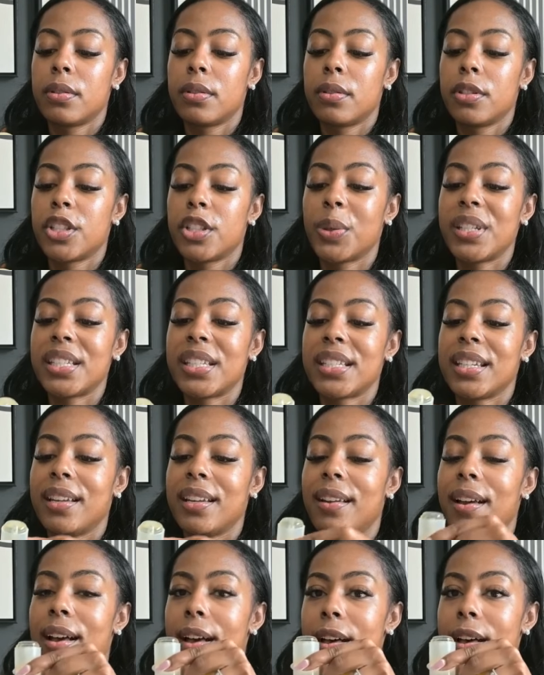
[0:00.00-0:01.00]
twist it
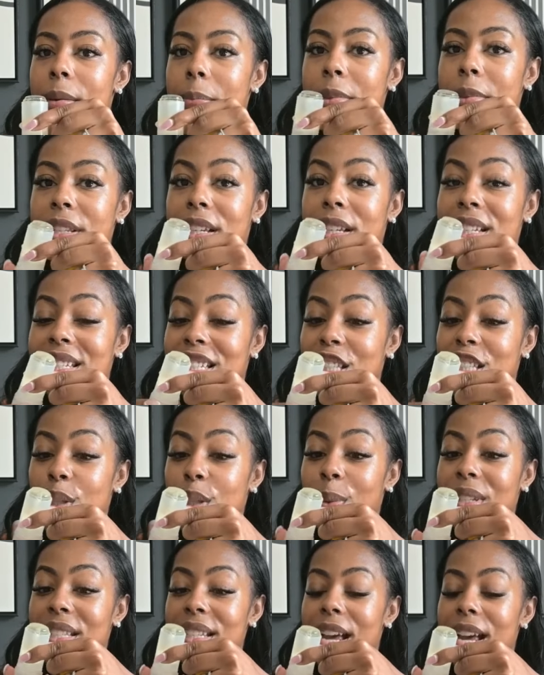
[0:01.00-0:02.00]
up because it's
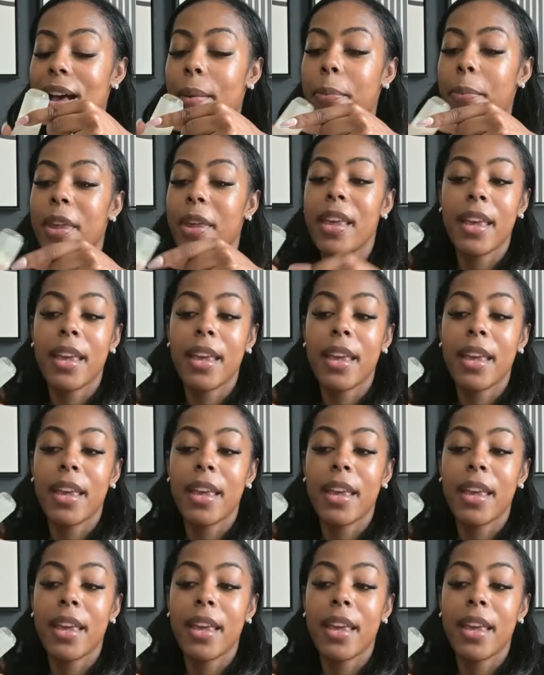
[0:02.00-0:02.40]
twist top